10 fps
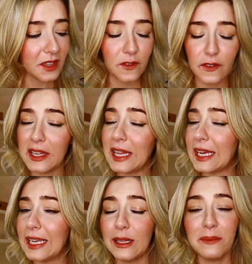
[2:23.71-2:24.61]
feeling
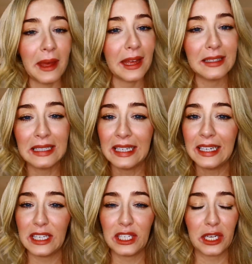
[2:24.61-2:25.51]
a little bit,
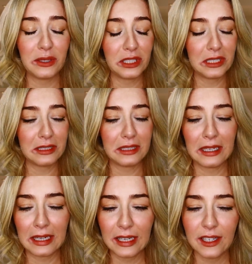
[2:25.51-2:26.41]
you know, just
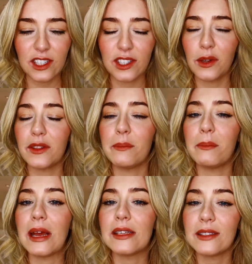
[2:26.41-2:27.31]
not the
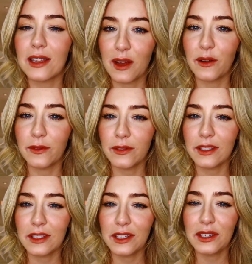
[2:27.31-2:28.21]
best selves,
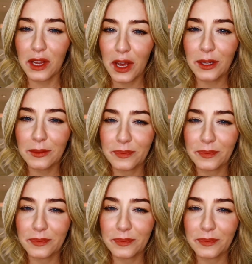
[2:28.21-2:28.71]
you know?